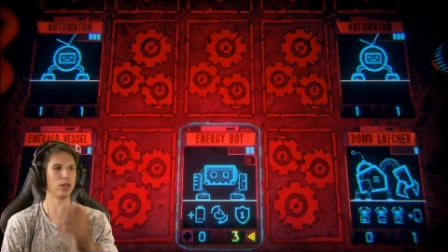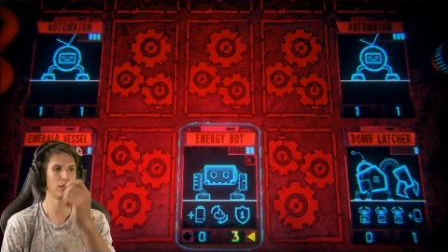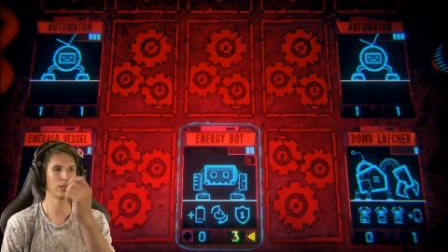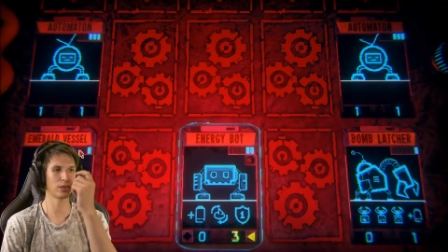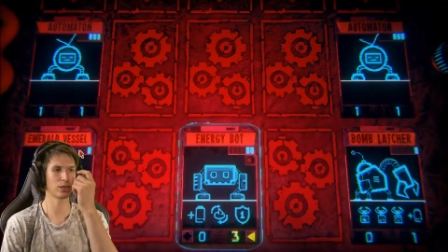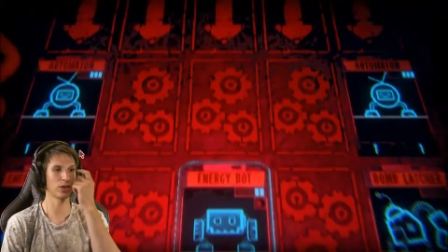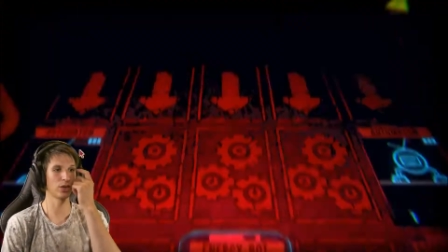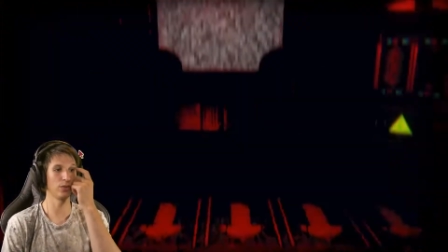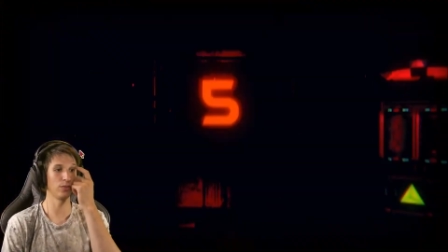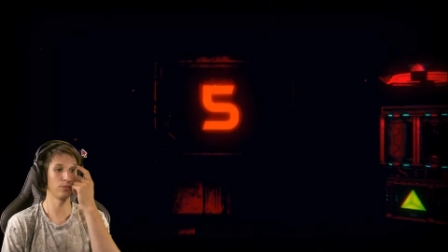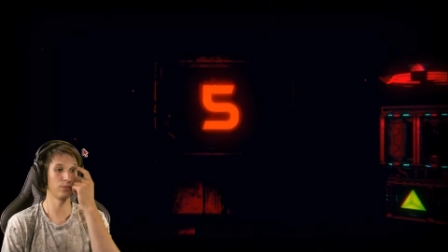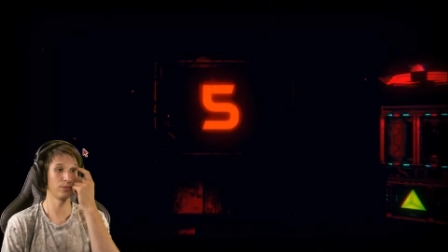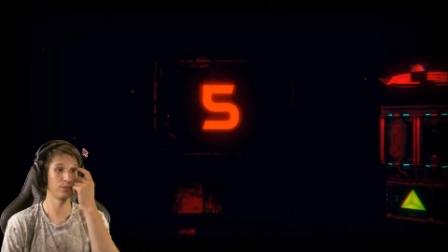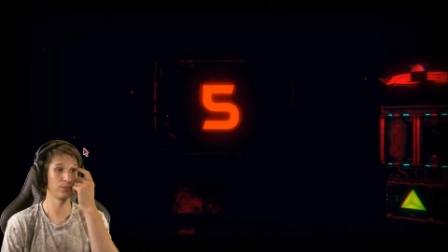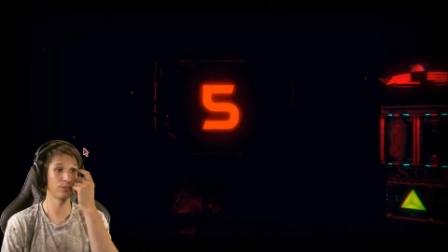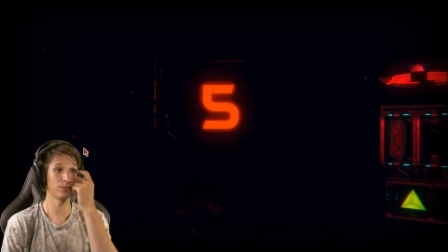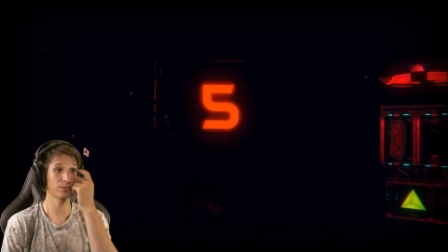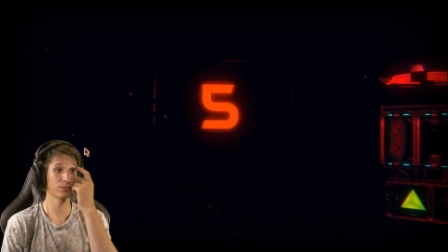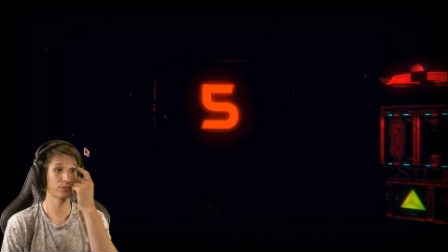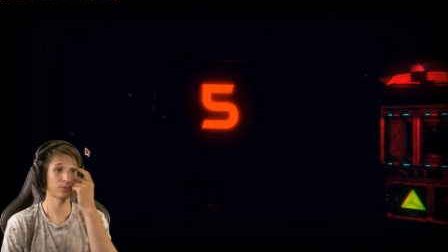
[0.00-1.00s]
let's go
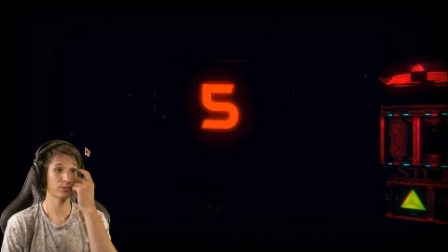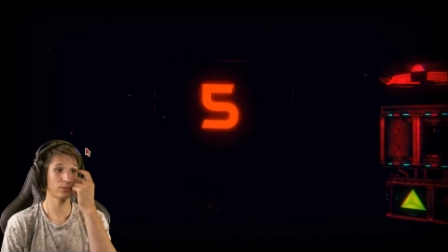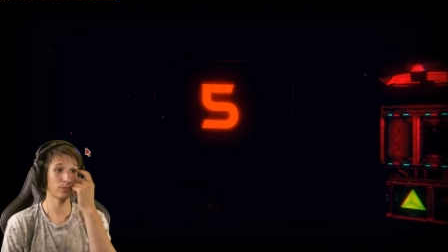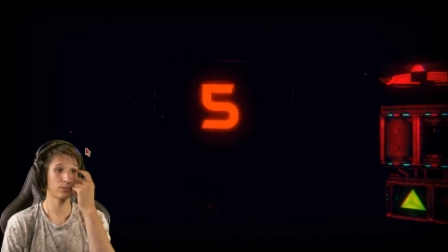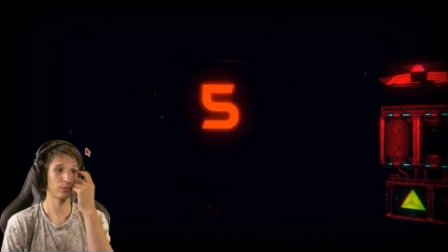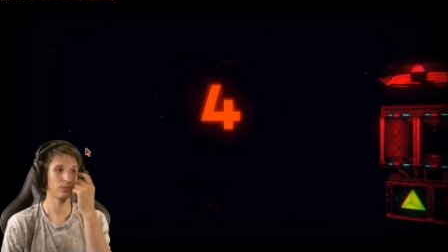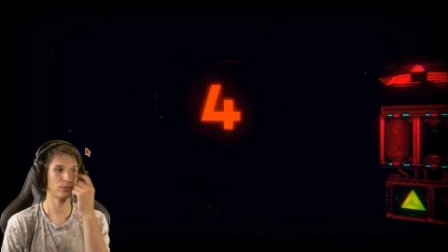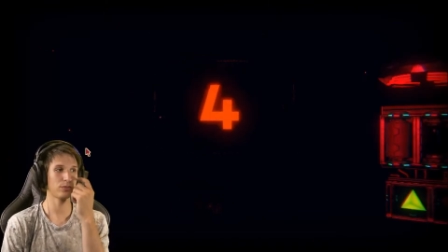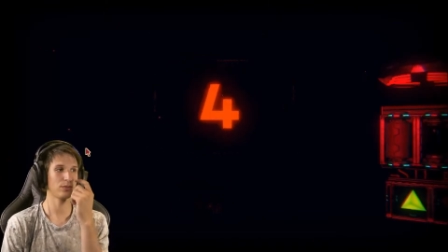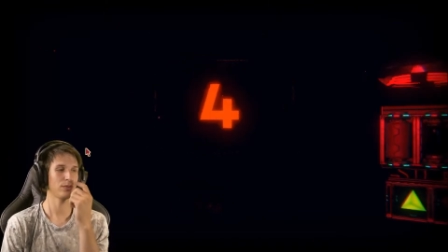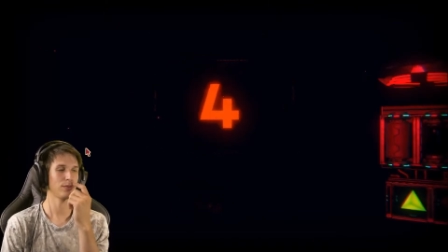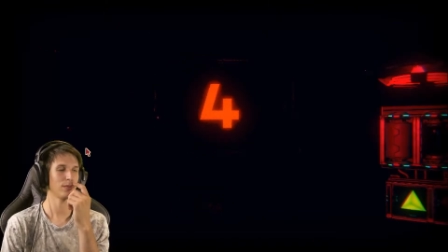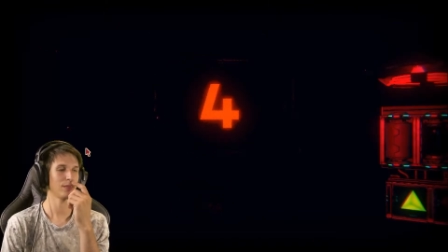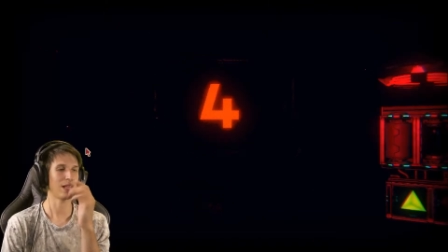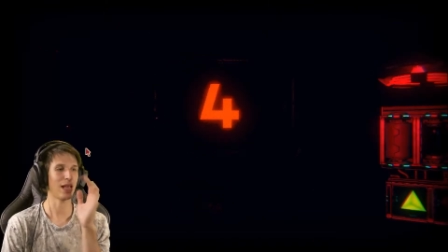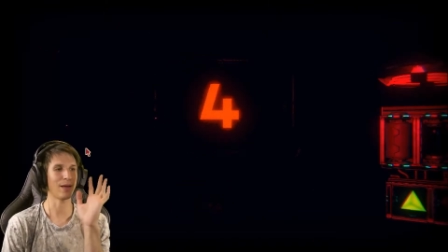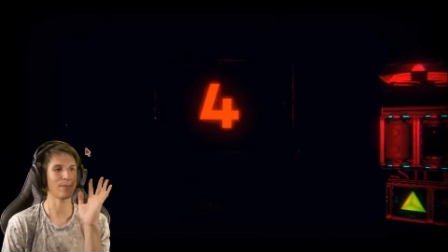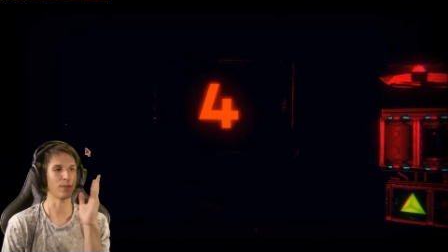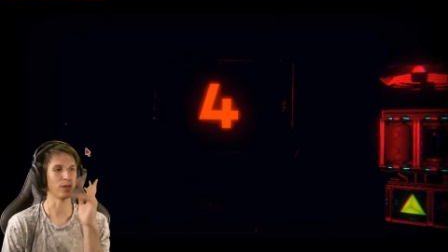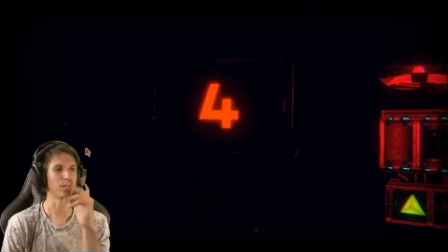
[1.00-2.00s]

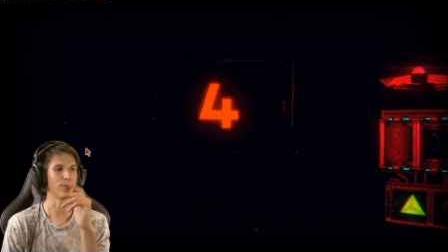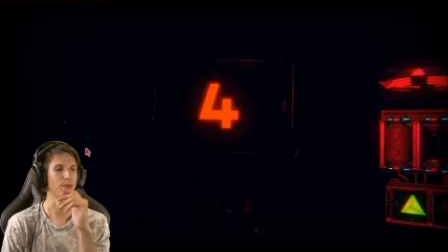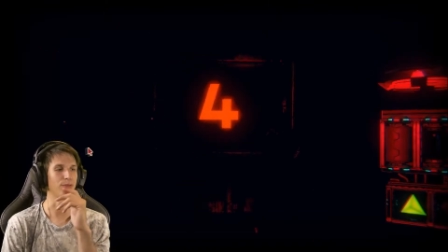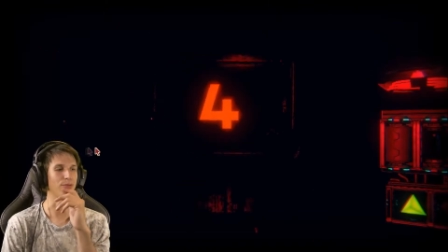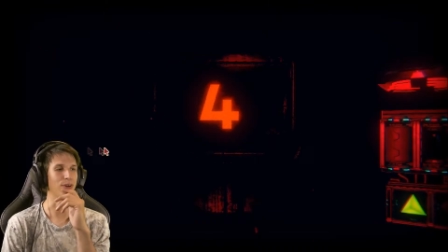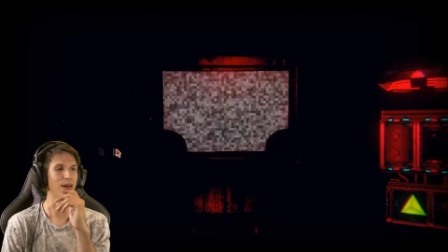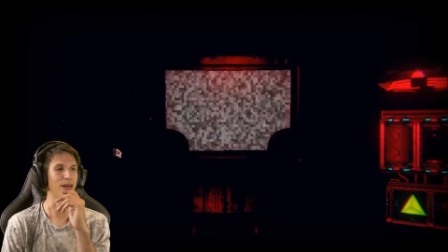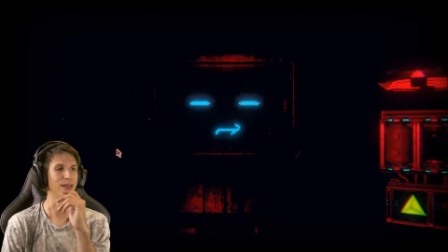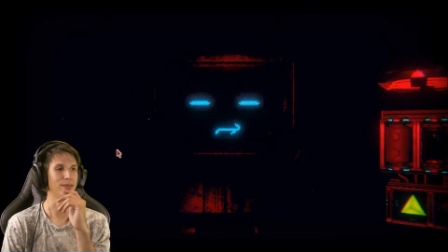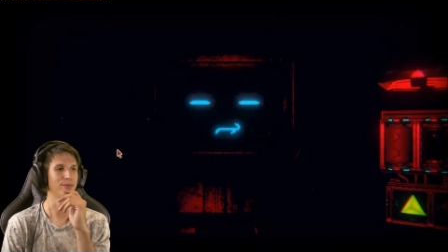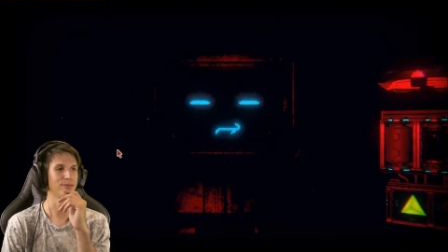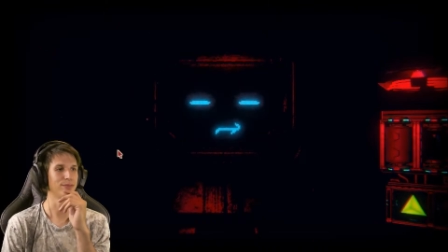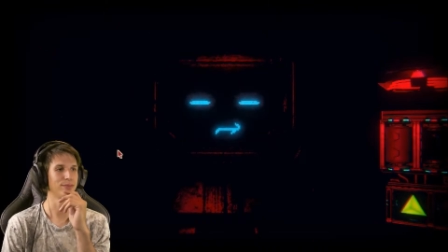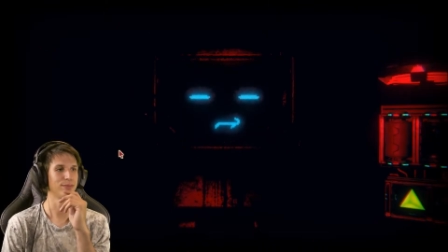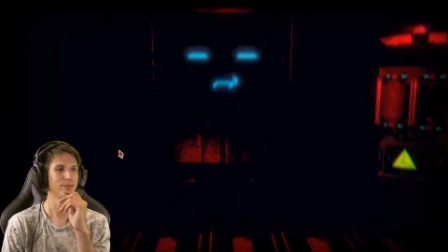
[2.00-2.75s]
I'm gonna be fine